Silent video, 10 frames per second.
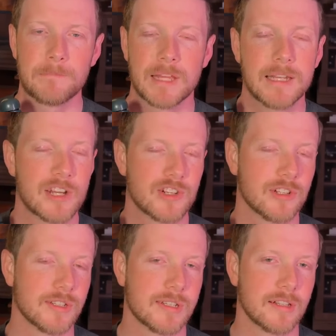National
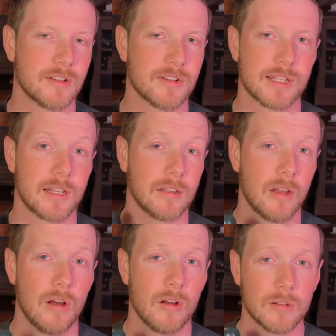Distillers is a
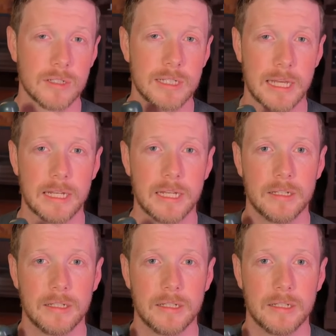long dead